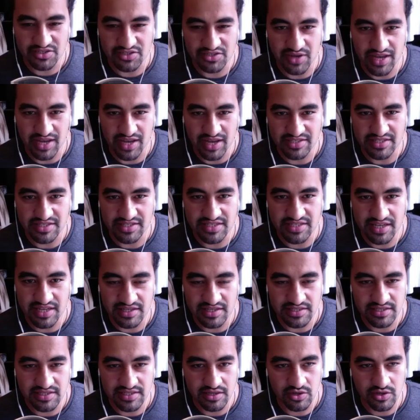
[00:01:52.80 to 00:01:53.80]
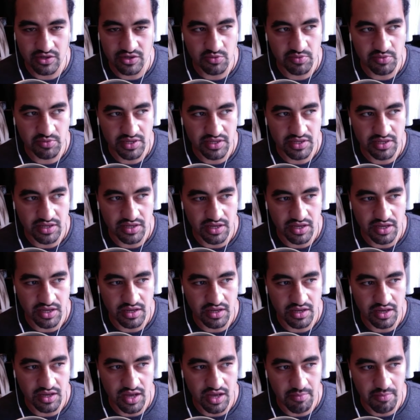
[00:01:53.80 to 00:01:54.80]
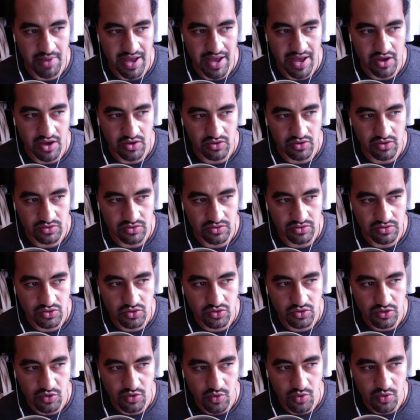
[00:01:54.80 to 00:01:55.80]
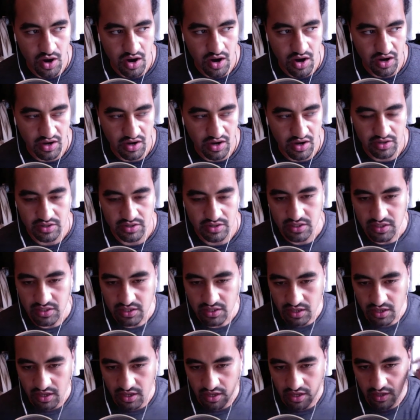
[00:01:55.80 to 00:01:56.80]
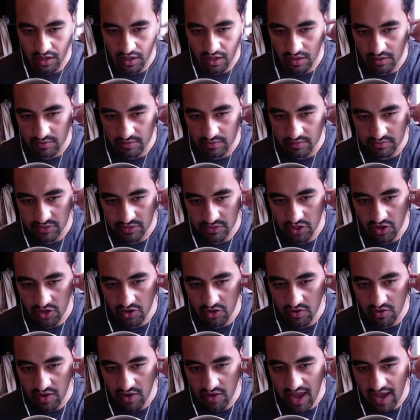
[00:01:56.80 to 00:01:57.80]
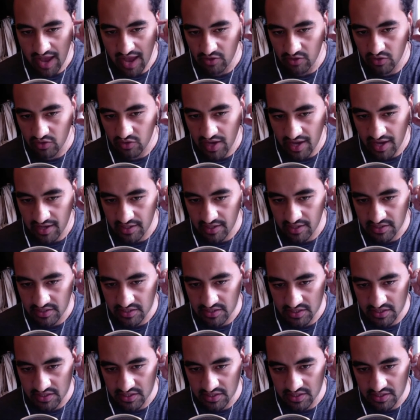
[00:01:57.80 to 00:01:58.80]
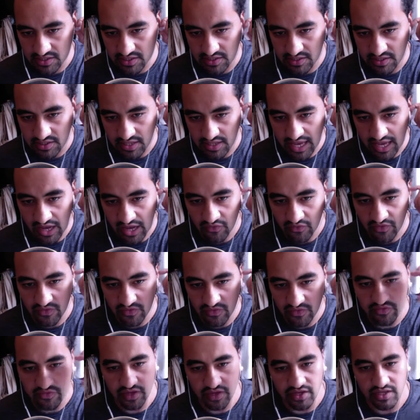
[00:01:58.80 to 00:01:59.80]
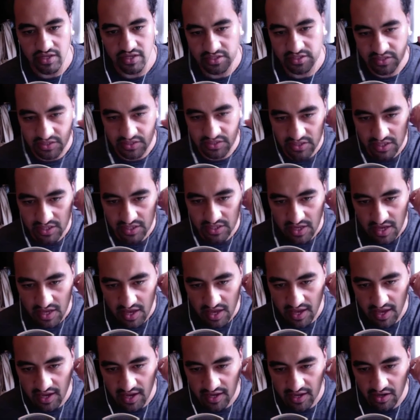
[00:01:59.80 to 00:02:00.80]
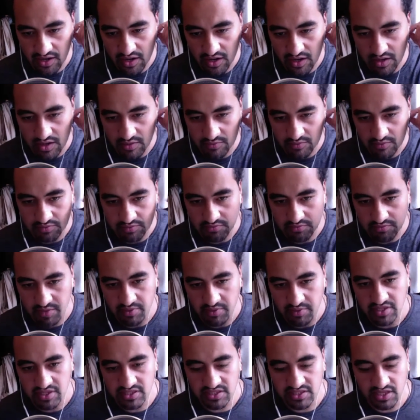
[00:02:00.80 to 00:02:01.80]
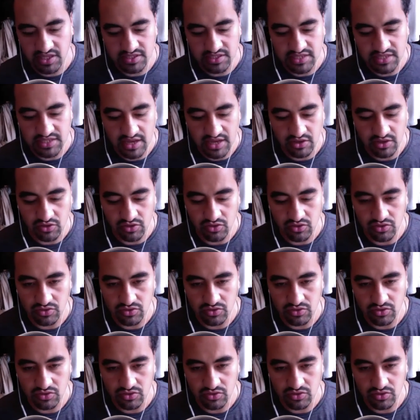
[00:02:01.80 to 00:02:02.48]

Oscar, tell us a little bit about who you are. You know, how you got into health and fitness, and maybe discuss how you